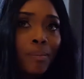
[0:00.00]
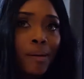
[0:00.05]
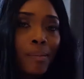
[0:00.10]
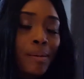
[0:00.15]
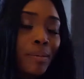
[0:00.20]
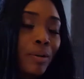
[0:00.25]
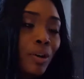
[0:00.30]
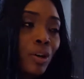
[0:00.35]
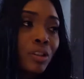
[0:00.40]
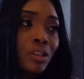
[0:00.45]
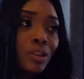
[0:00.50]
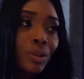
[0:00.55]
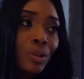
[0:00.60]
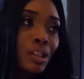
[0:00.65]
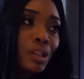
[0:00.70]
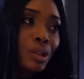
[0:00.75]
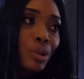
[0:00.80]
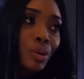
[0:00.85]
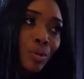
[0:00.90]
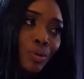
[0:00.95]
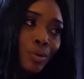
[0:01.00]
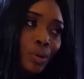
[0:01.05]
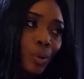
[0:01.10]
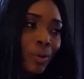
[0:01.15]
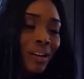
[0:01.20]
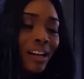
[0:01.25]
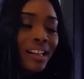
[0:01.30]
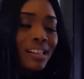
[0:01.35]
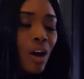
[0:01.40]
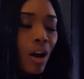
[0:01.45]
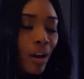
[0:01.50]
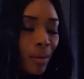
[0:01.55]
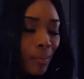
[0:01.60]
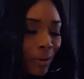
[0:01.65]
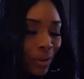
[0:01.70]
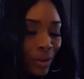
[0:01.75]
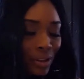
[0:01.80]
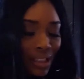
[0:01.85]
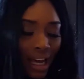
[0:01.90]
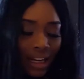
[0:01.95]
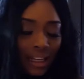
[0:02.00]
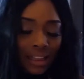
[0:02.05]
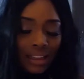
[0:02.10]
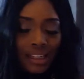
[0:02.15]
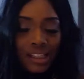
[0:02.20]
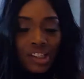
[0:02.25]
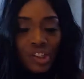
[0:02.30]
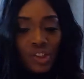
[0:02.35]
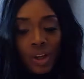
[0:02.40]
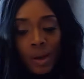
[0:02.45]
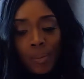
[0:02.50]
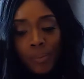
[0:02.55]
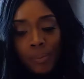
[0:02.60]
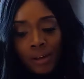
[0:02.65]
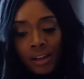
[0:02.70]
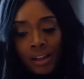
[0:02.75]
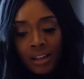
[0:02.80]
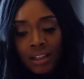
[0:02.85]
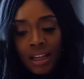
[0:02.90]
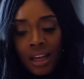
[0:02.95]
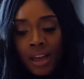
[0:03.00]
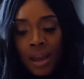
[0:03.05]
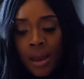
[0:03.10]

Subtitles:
My baby girl is only 2, so we're not talking about those kind of things yet. But